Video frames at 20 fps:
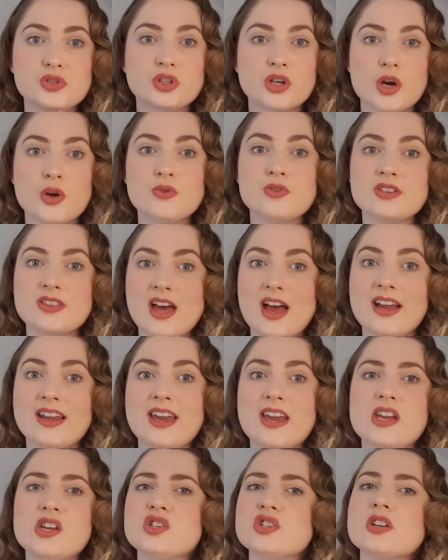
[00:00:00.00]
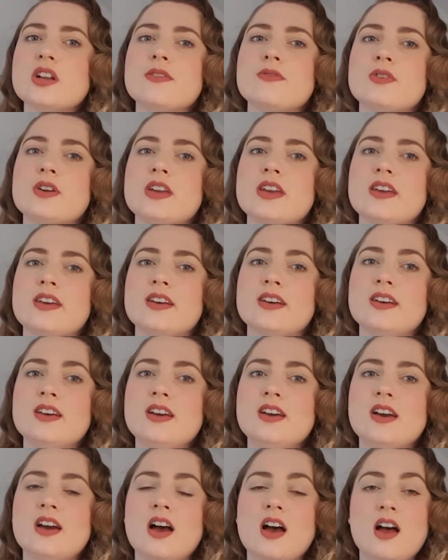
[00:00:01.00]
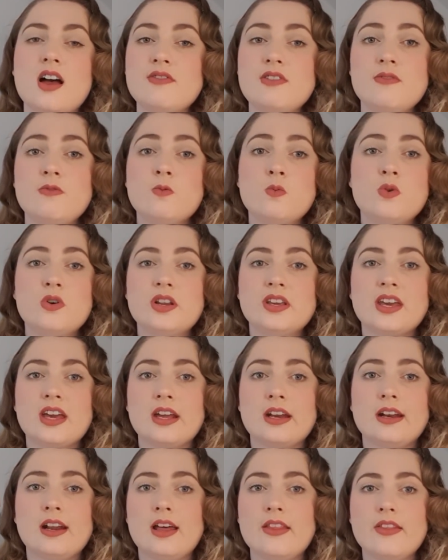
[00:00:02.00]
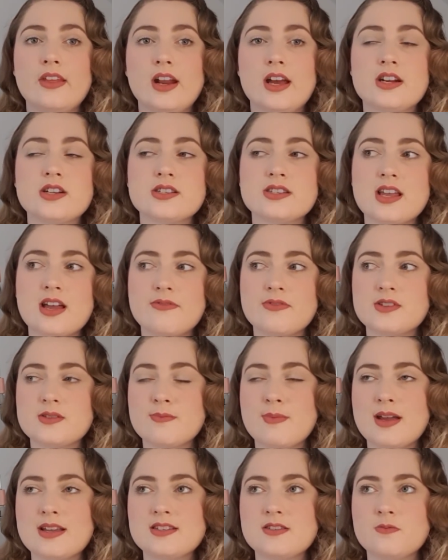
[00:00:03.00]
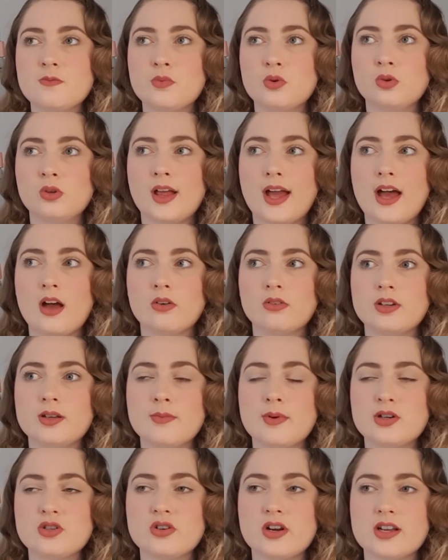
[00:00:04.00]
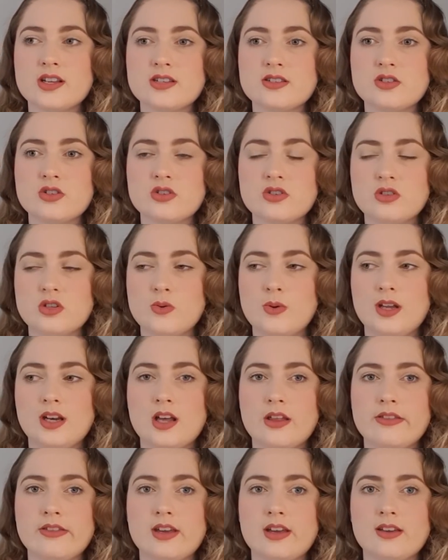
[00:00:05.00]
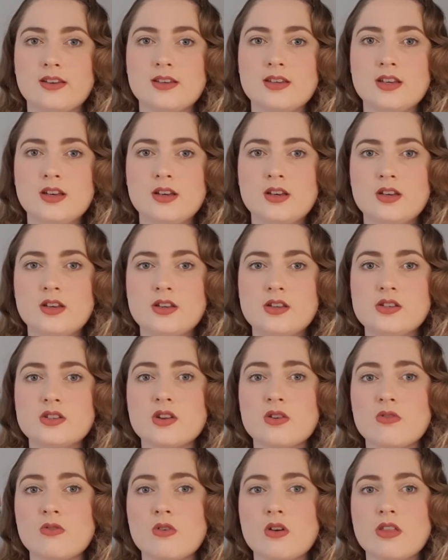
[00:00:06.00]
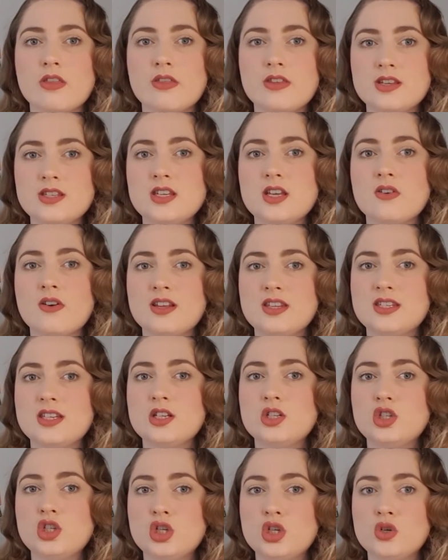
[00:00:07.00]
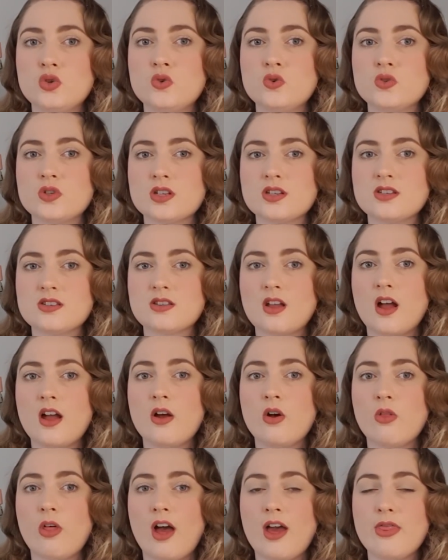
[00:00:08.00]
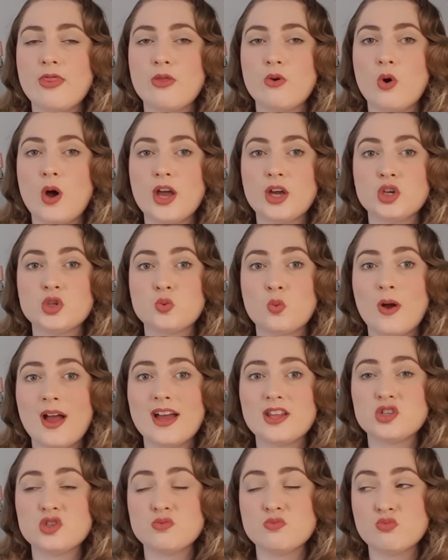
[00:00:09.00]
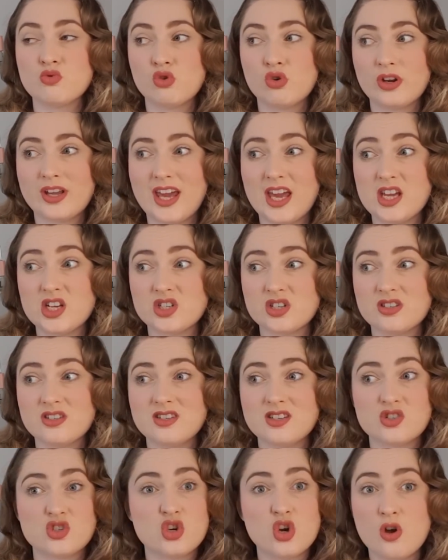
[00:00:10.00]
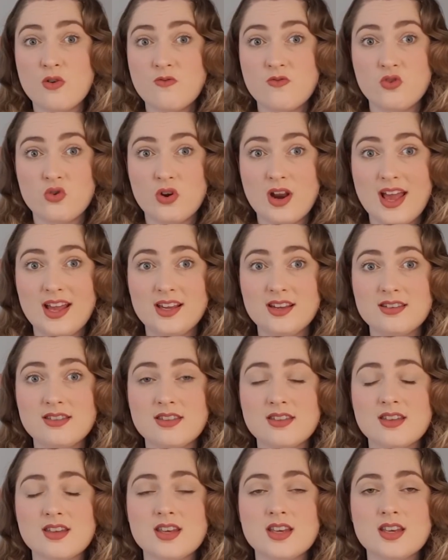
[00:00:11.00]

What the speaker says: go to that occasion every year, I've never worn again, and then I just have this massive ball gown in my dress just doing nothing. So this year I did choose a style that I thought I could wear to more occasions. It's not floor length.